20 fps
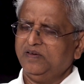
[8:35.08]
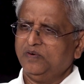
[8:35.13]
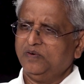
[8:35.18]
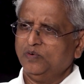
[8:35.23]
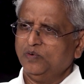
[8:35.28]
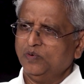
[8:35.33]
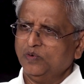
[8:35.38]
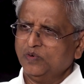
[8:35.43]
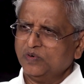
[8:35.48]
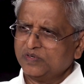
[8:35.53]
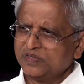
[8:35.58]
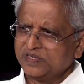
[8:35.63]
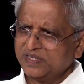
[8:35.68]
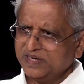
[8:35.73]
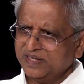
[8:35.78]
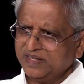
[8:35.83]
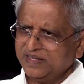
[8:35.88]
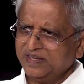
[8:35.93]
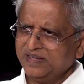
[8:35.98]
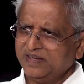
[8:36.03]
roots
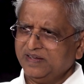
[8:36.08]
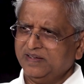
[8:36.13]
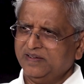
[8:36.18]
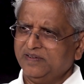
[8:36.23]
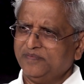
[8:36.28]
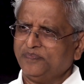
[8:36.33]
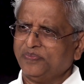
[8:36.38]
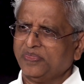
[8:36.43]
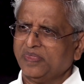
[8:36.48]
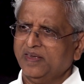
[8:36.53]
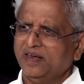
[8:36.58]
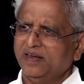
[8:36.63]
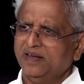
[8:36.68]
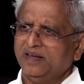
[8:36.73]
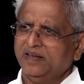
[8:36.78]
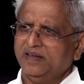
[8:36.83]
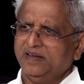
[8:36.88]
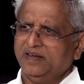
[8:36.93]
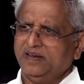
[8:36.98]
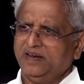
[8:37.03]
and the
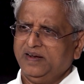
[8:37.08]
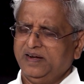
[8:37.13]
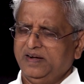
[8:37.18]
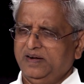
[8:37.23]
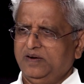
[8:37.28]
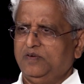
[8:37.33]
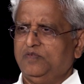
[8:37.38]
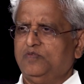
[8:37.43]
right.